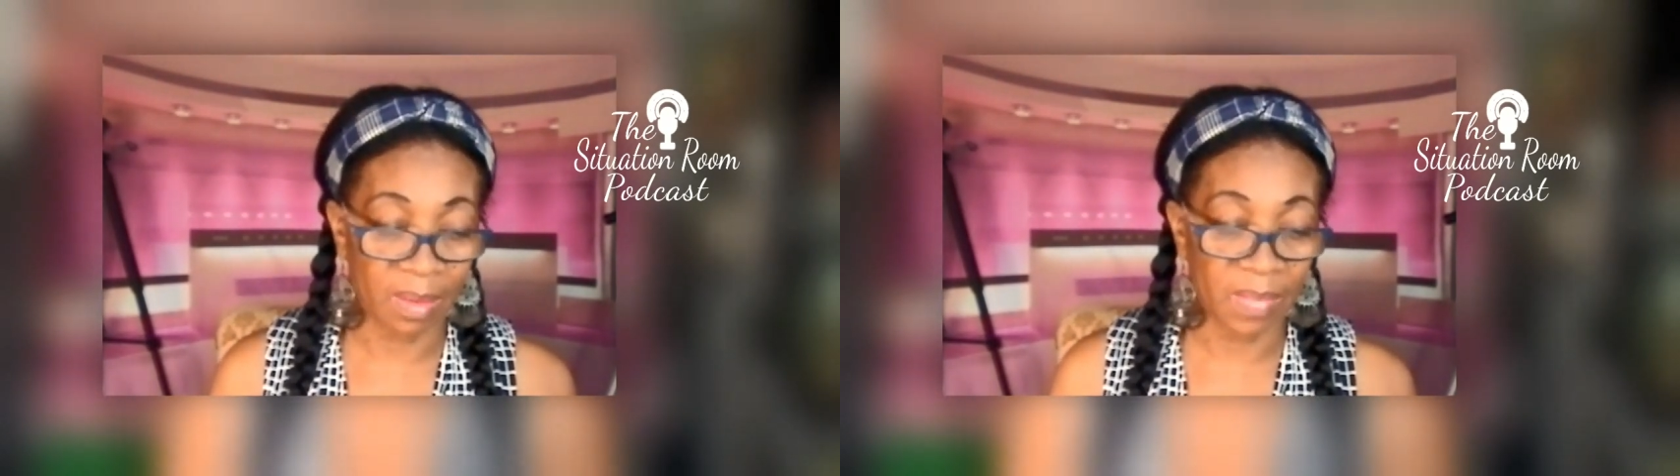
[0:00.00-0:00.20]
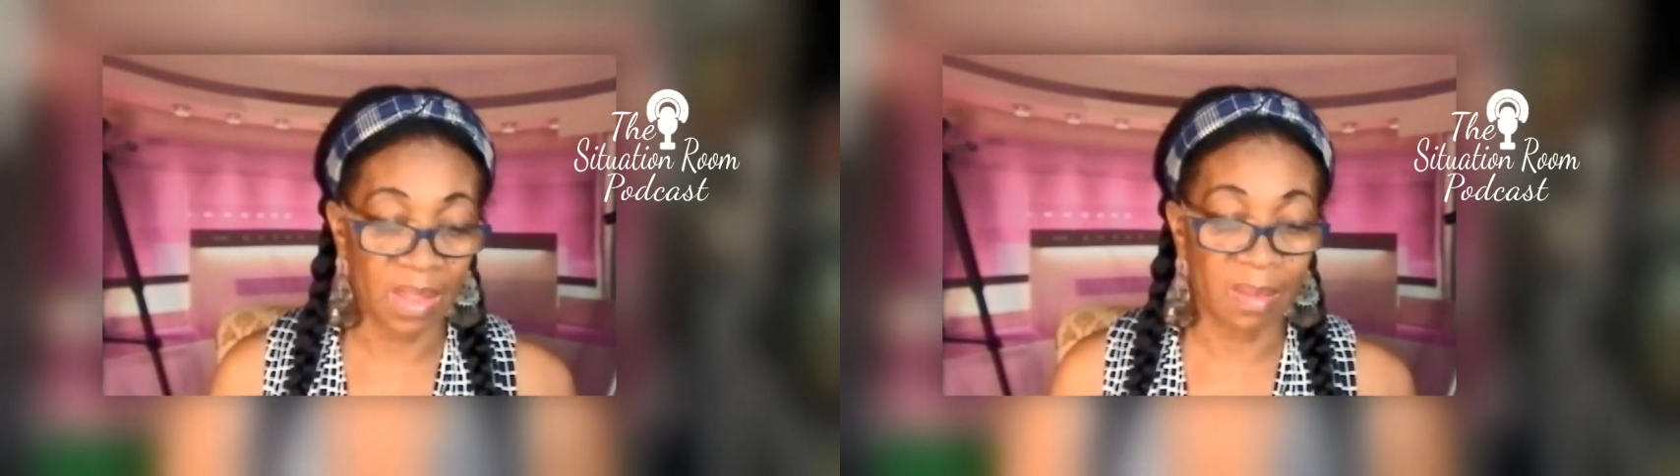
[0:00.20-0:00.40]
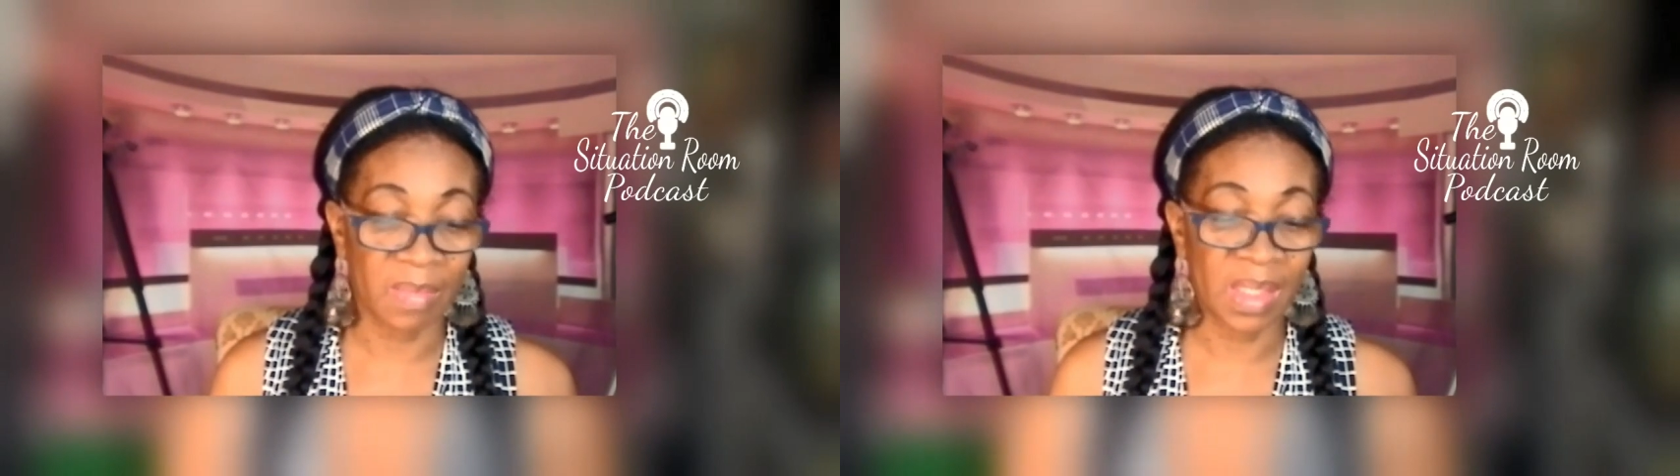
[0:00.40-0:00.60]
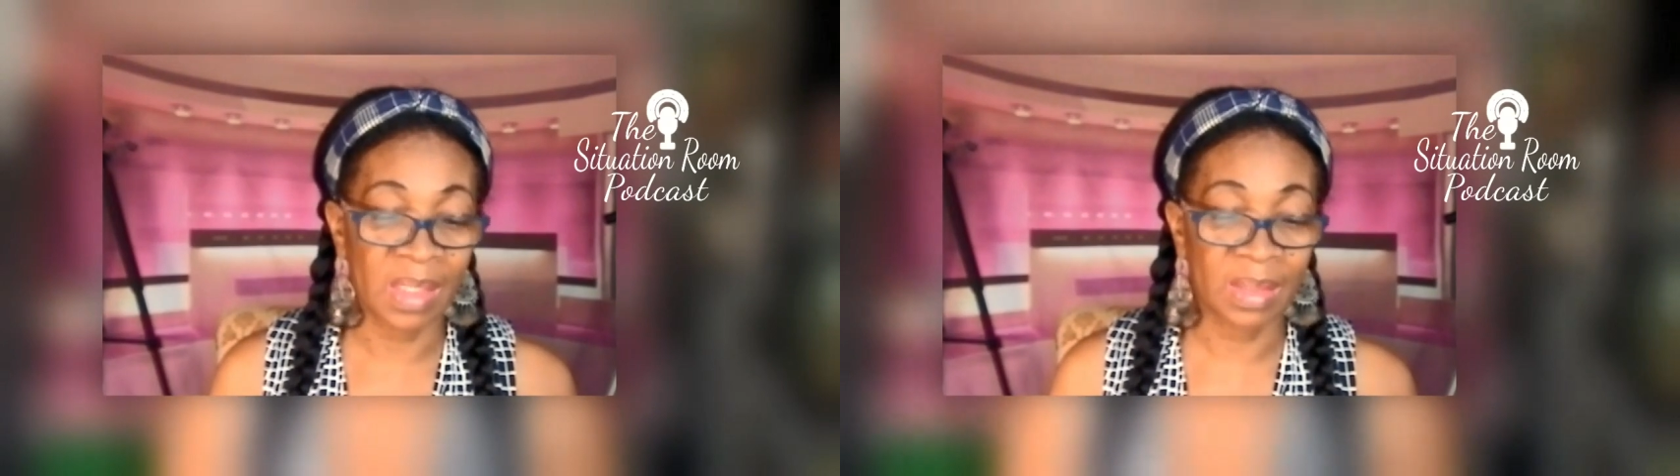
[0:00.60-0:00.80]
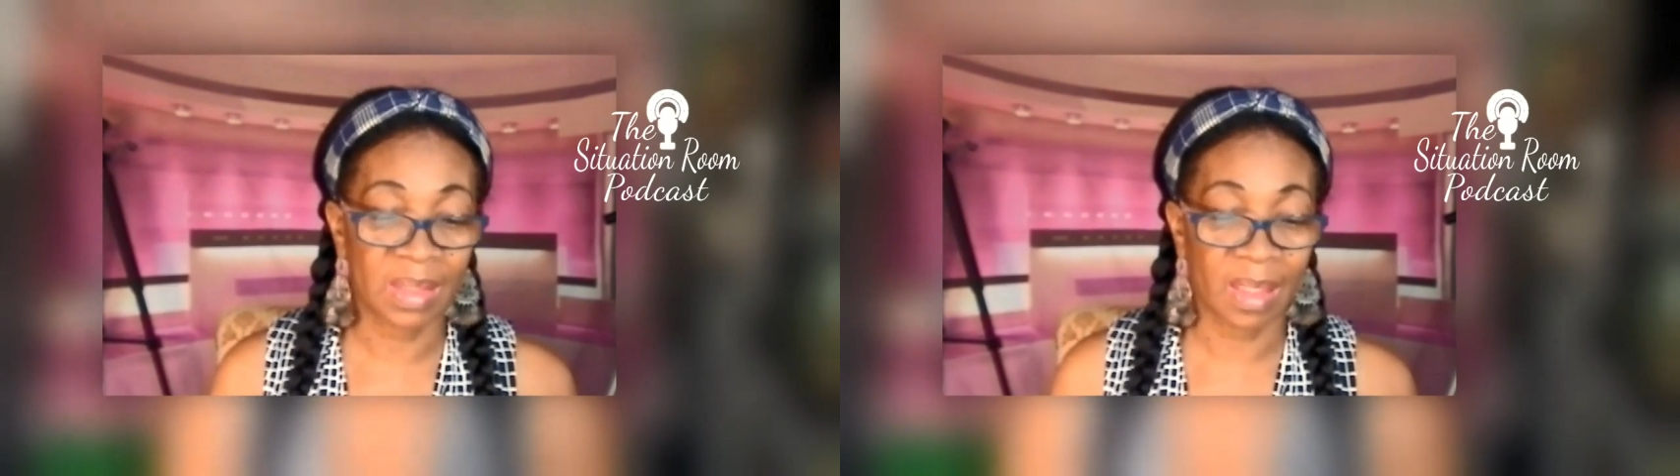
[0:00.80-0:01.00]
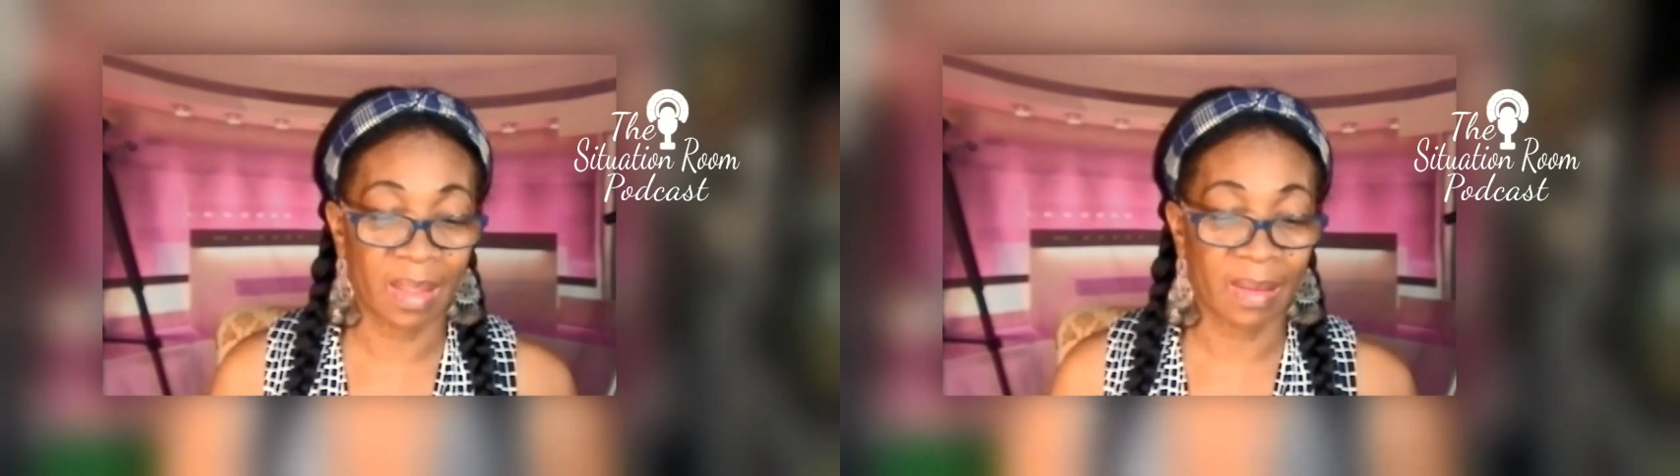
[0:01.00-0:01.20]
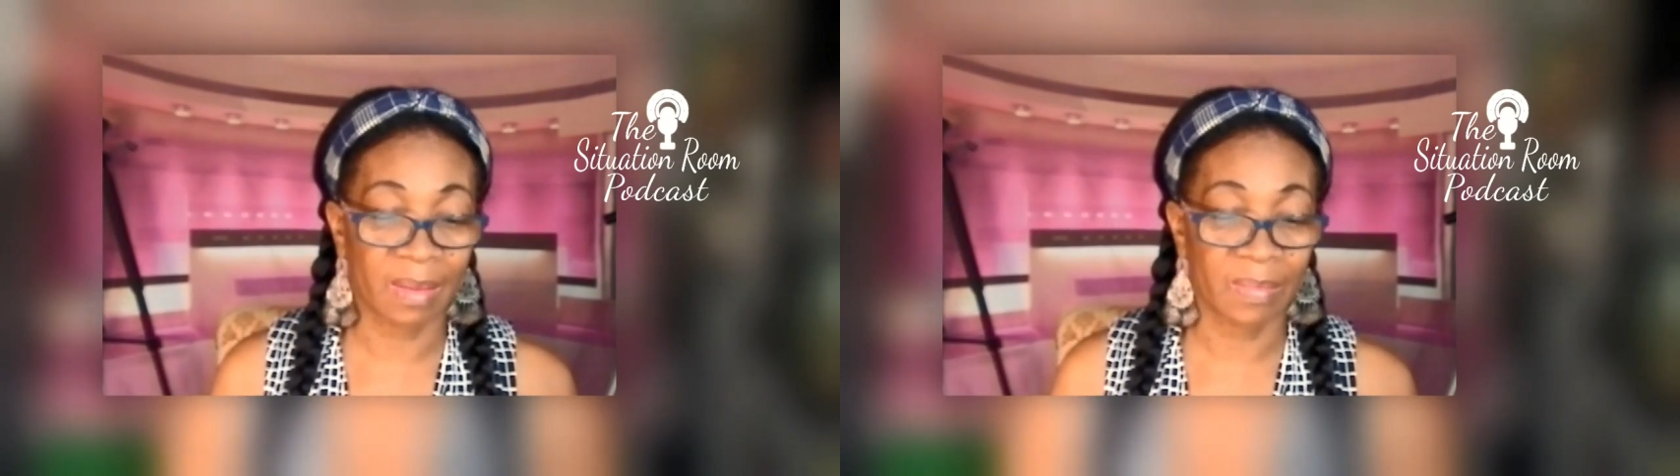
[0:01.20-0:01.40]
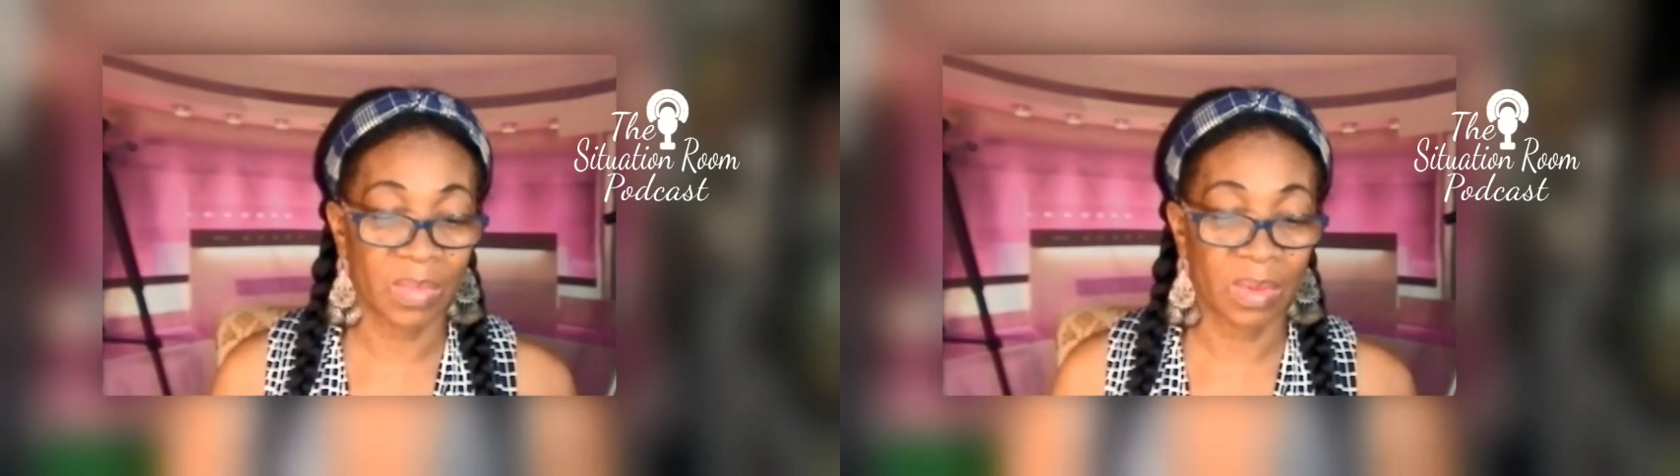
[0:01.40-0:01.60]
in the meantime,